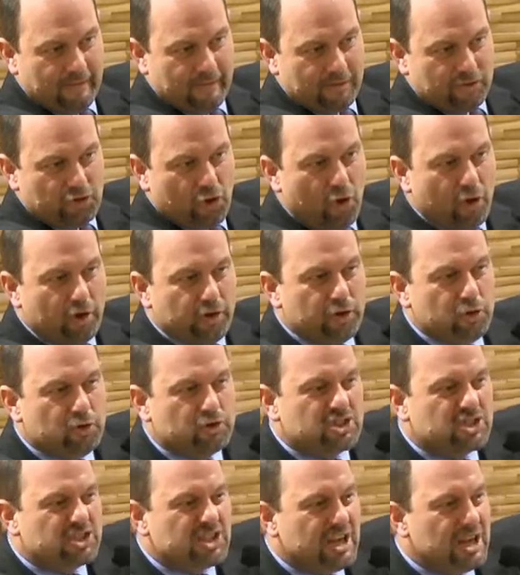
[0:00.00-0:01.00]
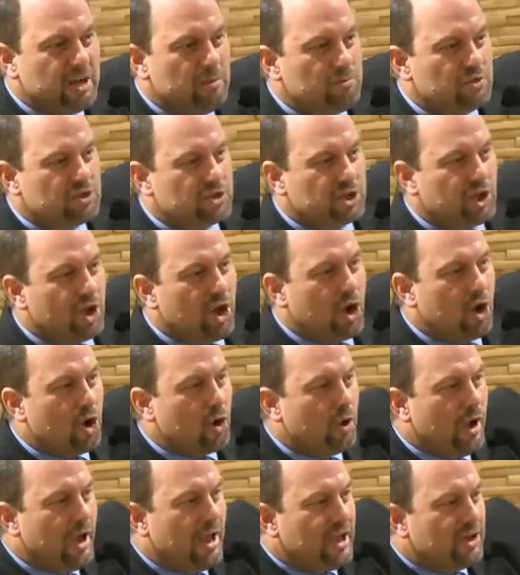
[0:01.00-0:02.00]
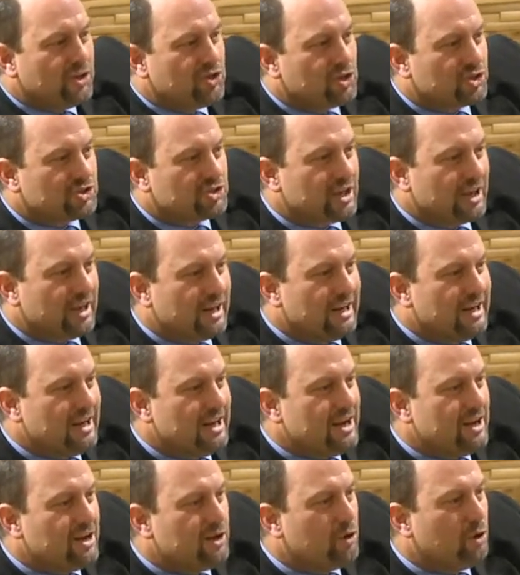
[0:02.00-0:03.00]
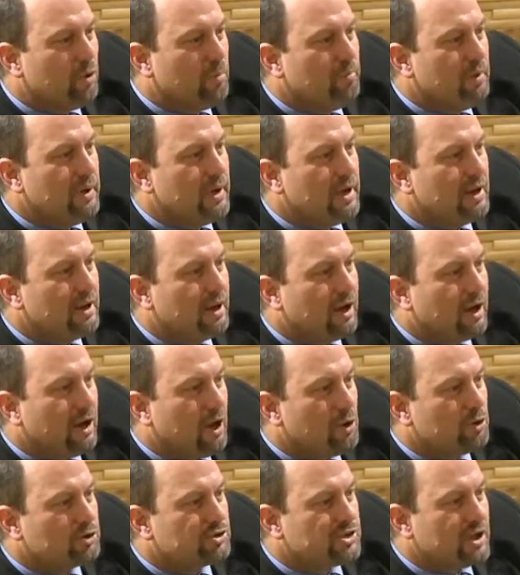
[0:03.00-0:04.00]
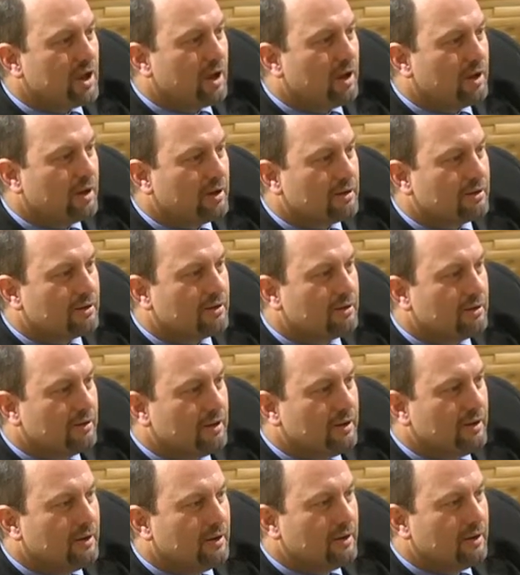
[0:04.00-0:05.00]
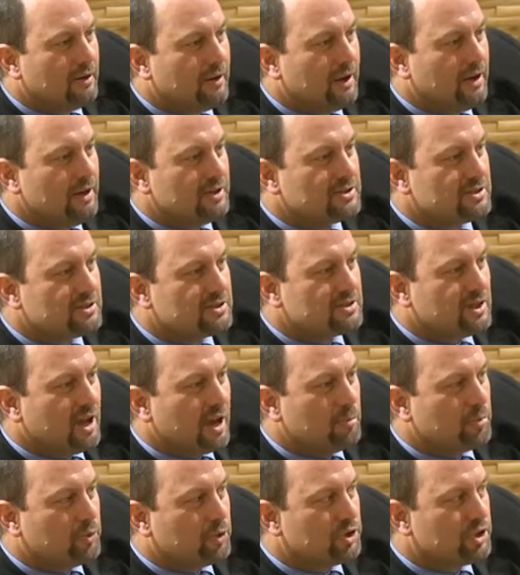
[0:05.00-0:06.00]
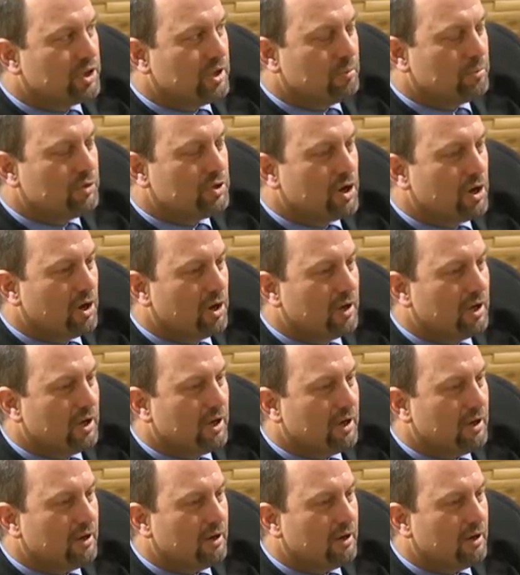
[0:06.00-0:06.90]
John, who seemed to go just a little bit closer in his discipleship journey.